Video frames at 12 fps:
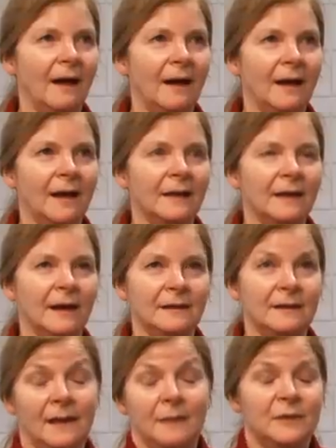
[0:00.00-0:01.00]
I, would
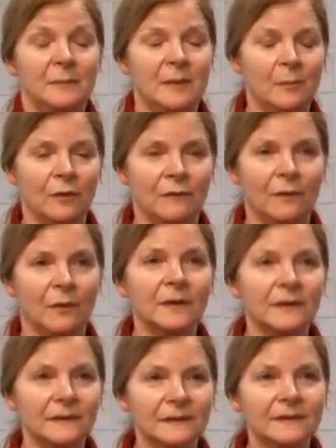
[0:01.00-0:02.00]
like them to be more
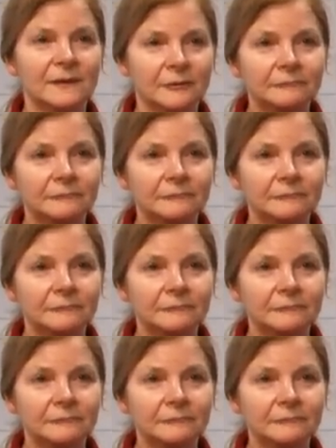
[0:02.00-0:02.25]
focused.